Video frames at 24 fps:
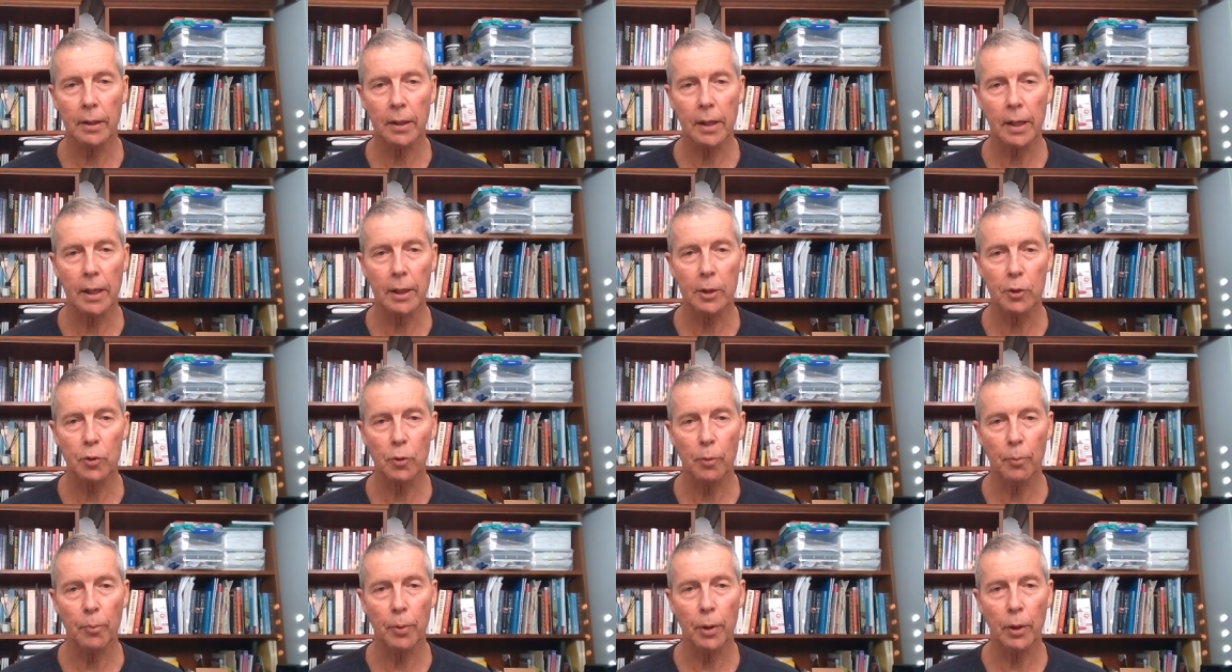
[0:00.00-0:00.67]
the
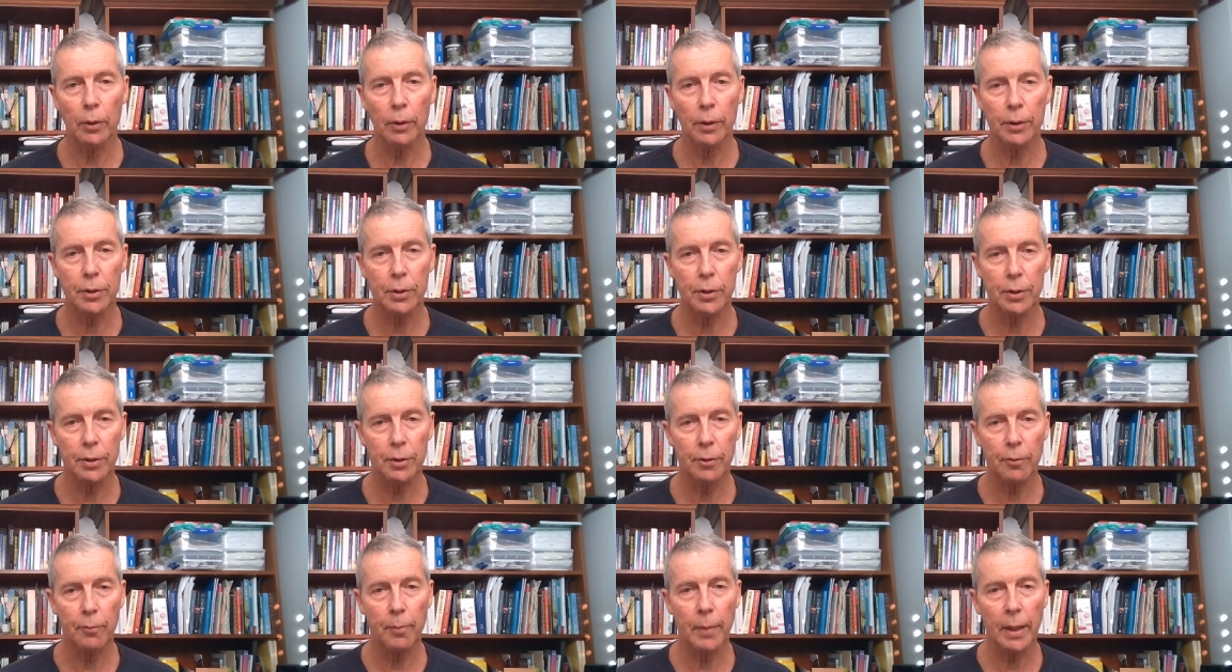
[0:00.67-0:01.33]
actual boluses
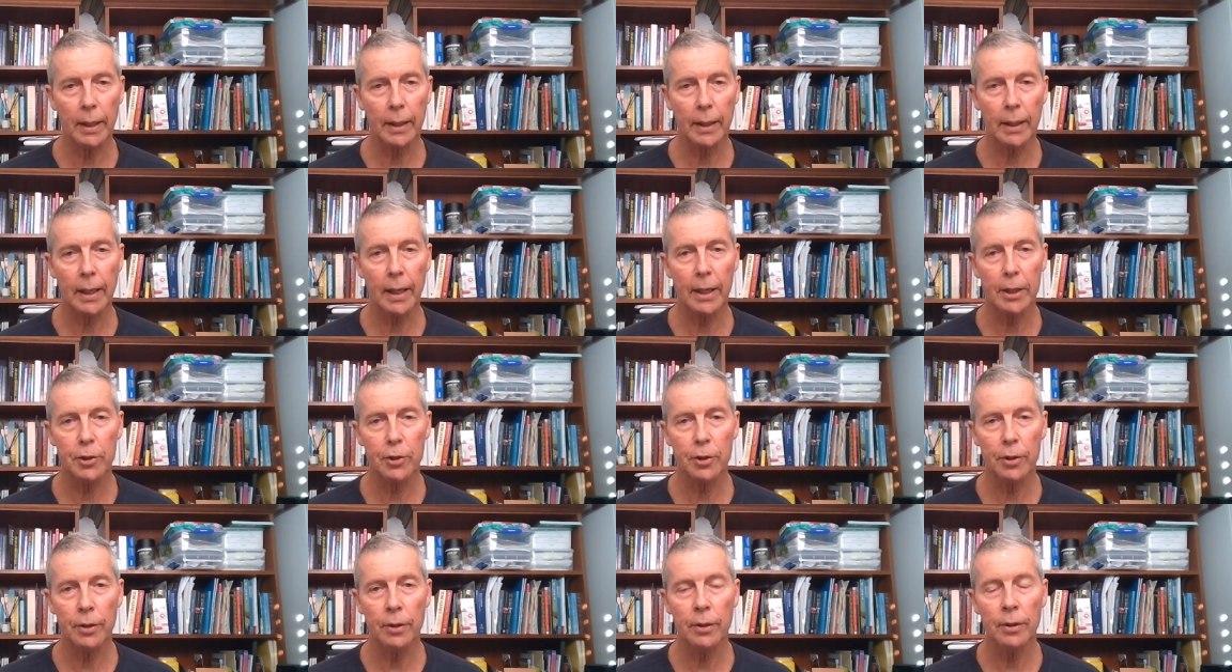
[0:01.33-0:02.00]
of
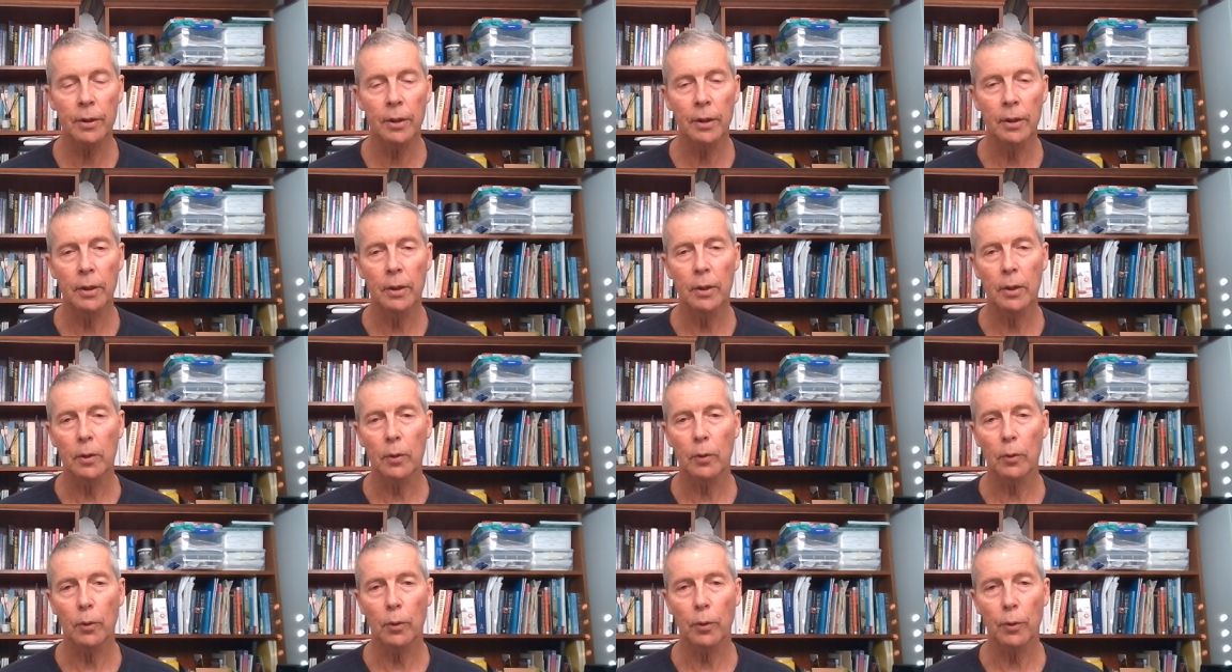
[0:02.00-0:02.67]
medication
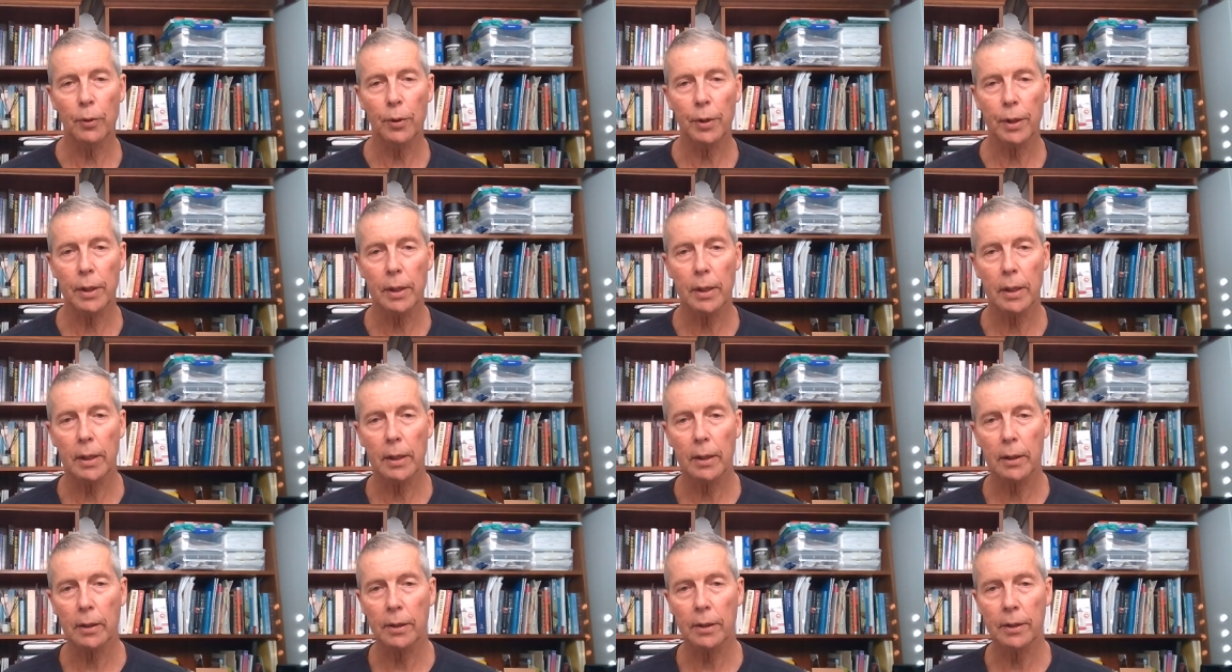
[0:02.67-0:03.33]
or the
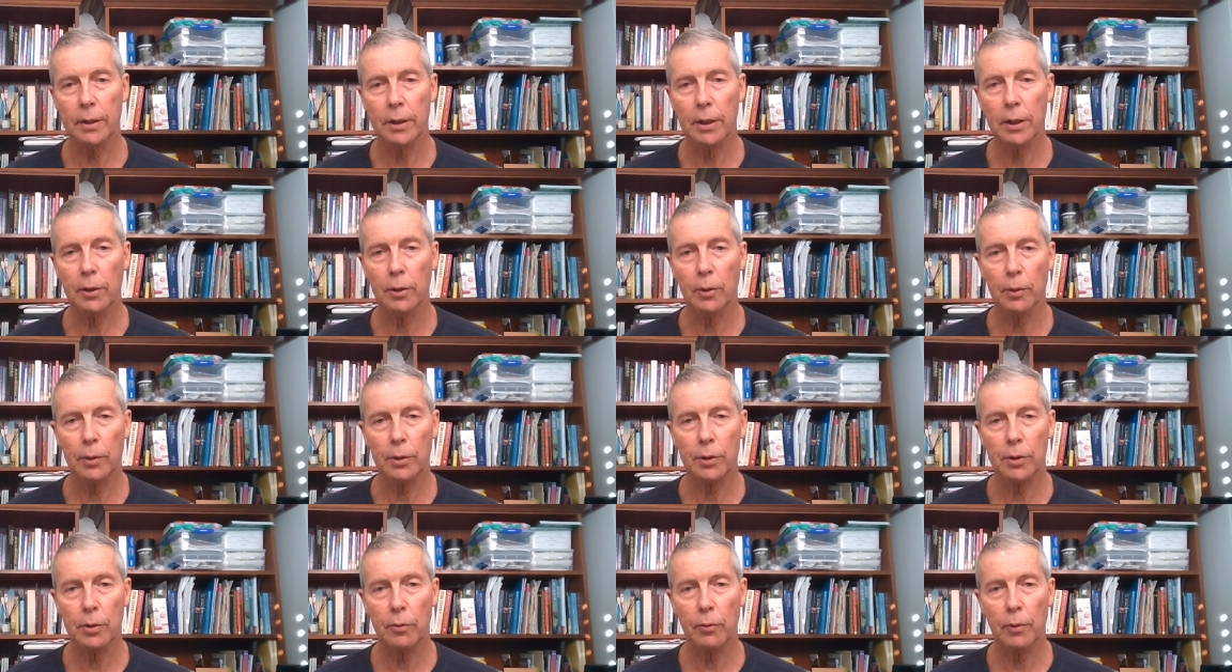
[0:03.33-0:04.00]
continuous
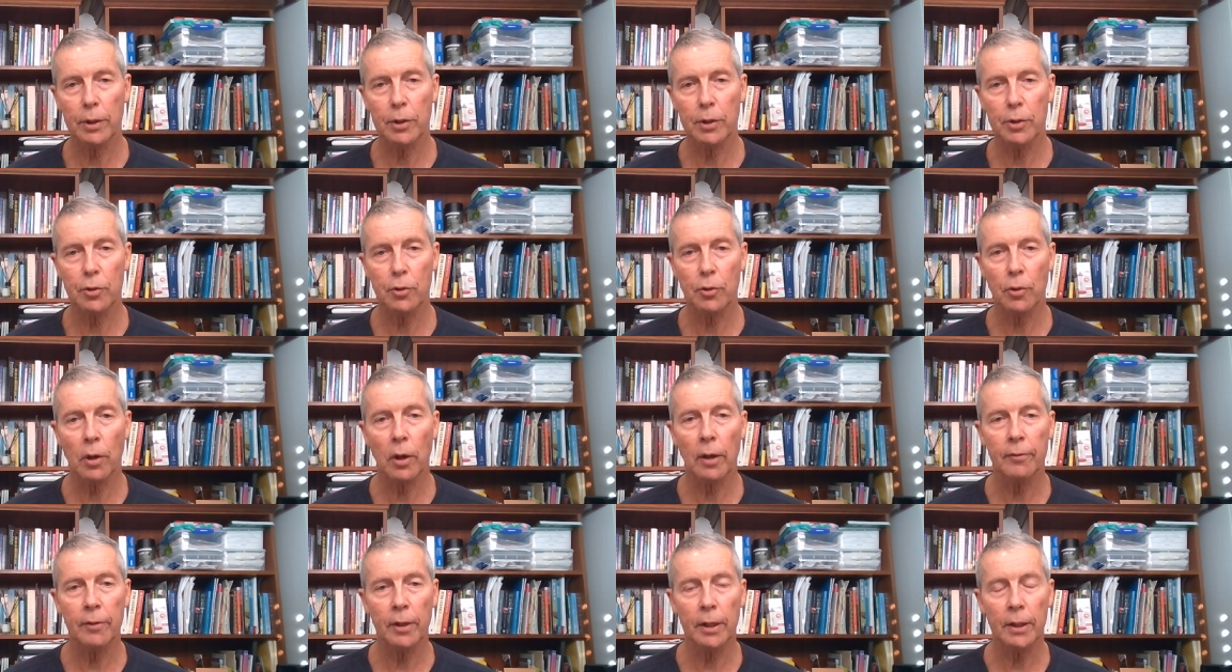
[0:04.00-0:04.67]
syringe
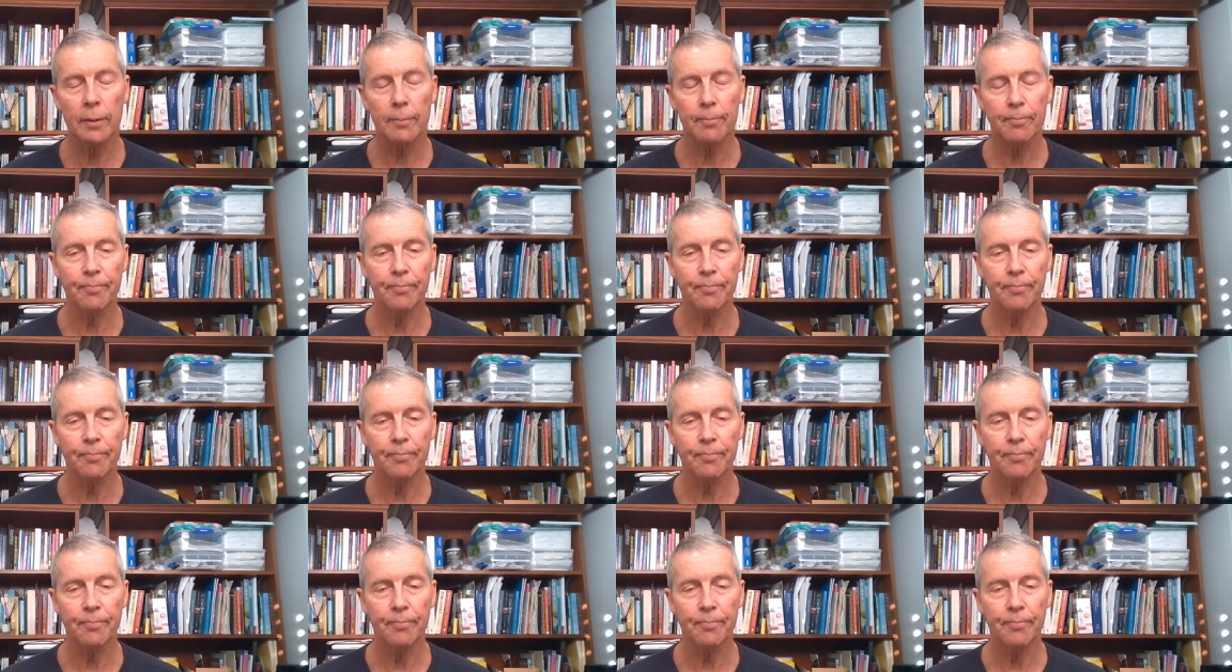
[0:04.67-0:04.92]
driving.